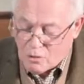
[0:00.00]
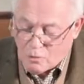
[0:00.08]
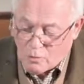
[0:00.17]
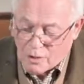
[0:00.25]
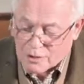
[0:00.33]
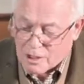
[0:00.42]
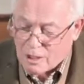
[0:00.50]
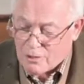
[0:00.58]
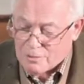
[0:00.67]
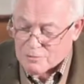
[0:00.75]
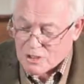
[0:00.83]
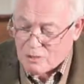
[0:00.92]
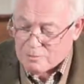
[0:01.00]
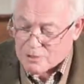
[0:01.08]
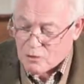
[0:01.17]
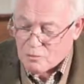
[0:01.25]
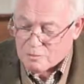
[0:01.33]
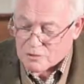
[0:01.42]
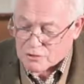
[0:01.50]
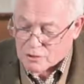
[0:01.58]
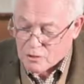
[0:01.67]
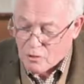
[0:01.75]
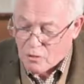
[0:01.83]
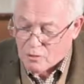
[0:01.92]
One climbs up and opens the
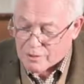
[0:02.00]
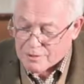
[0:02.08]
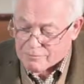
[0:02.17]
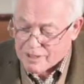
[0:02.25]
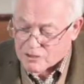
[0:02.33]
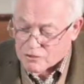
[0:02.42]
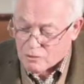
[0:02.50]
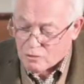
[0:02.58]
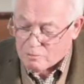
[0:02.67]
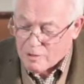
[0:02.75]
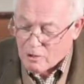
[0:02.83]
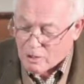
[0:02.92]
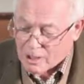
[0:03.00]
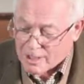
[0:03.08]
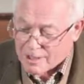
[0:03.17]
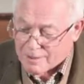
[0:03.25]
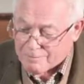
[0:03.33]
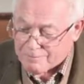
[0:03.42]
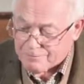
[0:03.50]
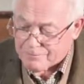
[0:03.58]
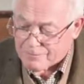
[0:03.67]
door, and the rest all pile in.